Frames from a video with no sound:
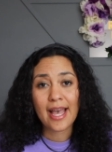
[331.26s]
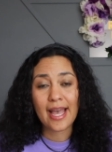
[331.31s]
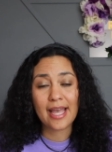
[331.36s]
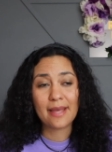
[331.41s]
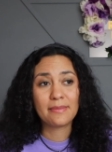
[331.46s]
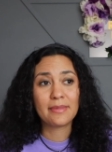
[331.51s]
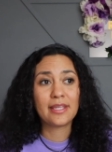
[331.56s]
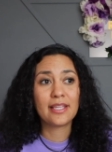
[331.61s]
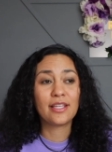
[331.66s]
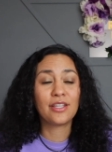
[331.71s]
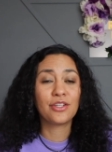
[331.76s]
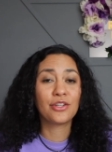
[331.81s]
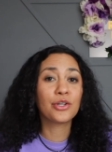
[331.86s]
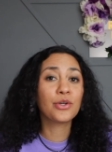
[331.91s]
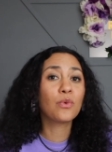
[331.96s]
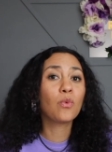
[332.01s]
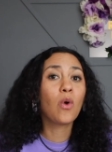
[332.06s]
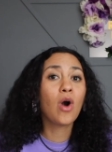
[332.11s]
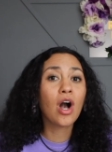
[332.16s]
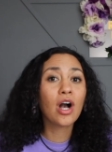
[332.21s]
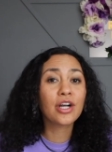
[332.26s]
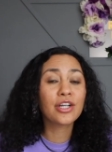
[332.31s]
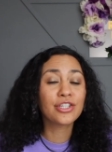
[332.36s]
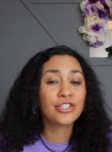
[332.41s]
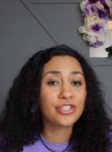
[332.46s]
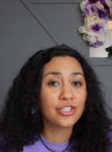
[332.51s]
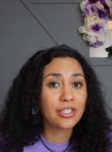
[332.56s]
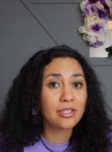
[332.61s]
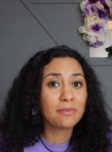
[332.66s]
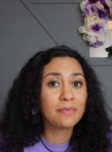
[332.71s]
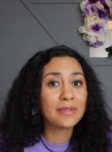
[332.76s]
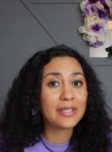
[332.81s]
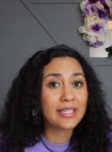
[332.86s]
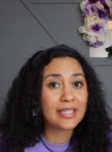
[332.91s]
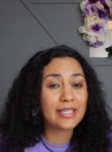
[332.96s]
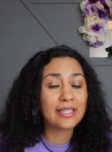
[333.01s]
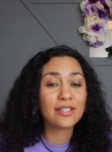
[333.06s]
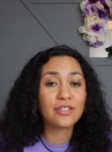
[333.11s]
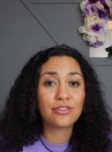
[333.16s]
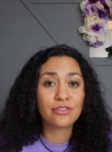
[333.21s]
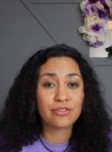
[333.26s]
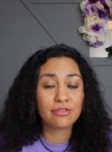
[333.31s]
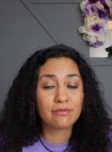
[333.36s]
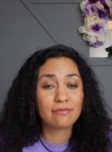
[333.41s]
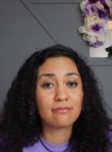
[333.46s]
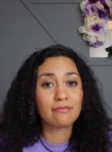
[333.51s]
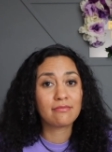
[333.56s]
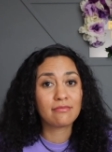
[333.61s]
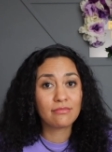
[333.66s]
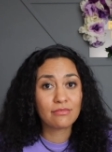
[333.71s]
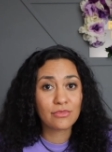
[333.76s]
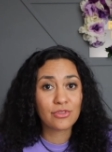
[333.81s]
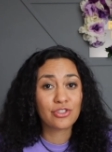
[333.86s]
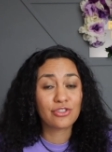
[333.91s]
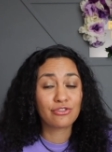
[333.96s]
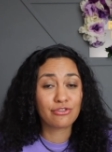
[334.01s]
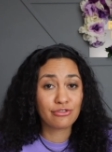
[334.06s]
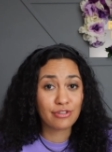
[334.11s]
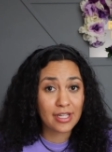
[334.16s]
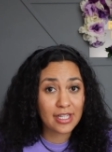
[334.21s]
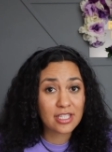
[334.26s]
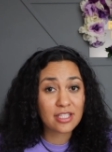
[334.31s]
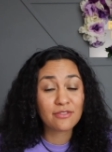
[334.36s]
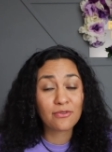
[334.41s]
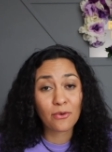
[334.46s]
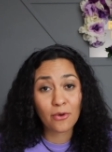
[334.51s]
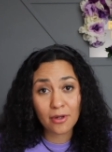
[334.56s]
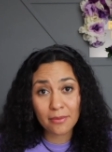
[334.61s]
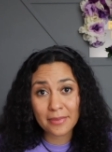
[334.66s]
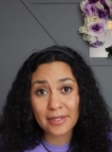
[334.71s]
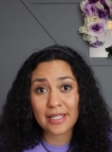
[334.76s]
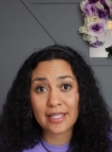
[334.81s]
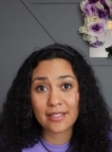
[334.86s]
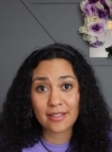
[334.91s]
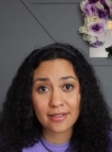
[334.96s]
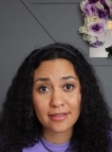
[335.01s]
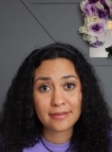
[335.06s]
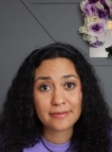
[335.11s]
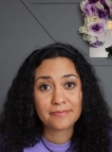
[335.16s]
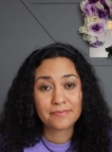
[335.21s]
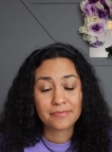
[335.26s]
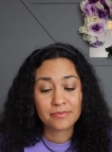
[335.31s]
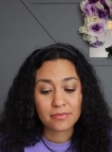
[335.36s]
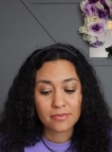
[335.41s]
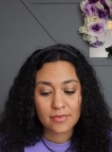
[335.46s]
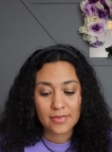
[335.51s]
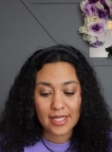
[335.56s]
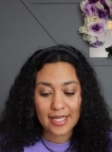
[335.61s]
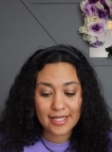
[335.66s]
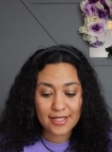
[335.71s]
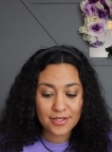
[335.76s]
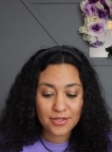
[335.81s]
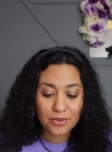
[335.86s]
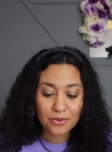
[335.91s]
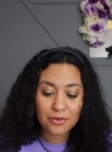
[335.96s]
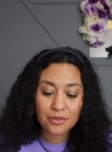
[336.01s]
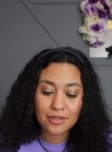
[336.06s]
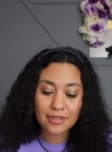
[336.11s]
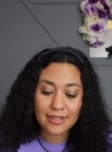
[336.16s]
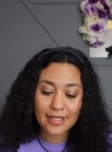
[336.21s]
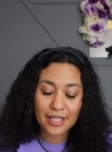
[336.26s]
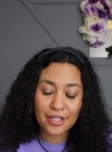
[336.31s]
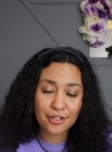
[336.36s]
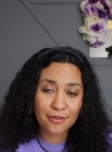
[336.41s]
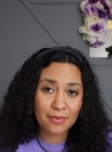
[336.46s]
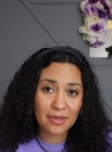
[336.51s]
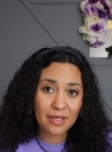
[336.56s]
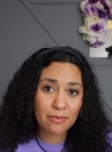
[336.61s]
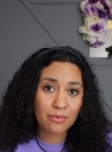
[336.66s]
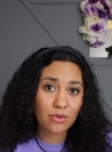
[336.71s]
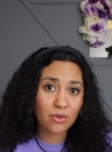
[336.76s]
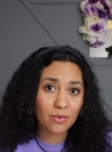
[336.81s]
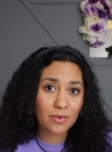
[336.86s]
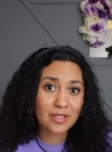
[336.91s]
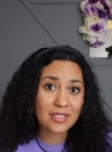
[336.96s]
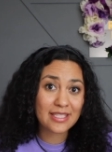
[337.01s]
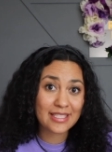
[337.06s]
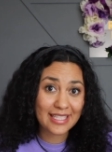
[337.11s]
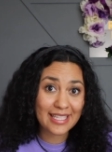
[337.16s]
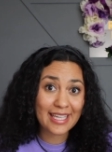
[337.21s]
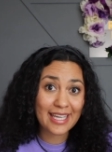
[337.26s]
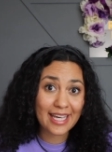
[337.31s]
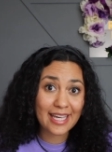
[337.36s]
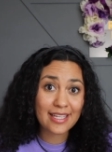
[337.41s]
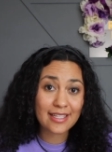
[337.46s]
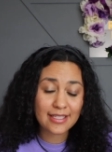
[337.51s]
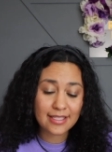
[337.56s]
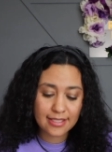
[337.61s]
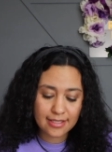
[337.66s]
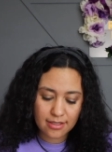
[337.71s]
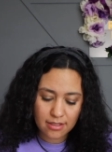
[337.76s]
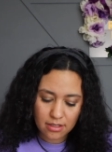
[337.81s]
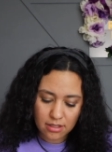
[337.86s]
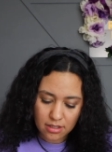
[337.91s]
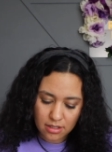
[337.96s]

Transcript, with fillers: I mean, your walk should be transforming and sooner or later people will see it.